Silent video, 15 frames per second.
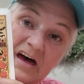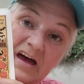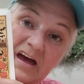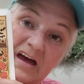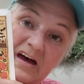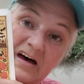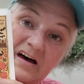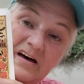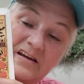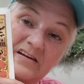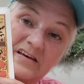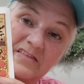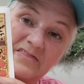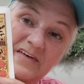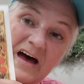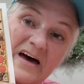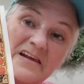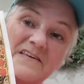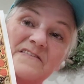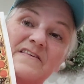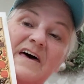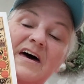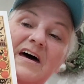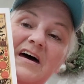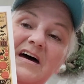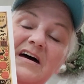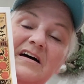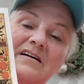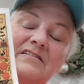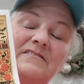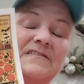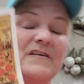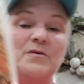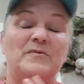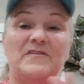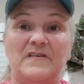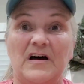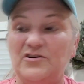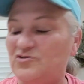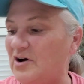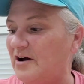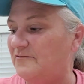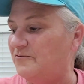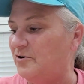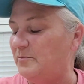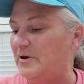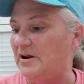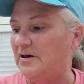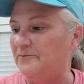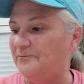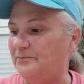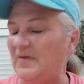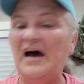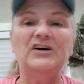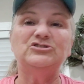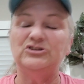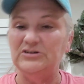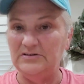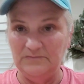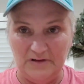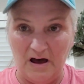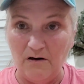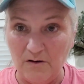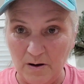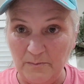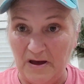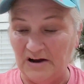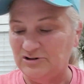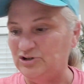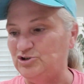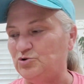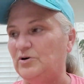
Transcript: And that is a, so let me sidetrack for a minute actually, I'll come back to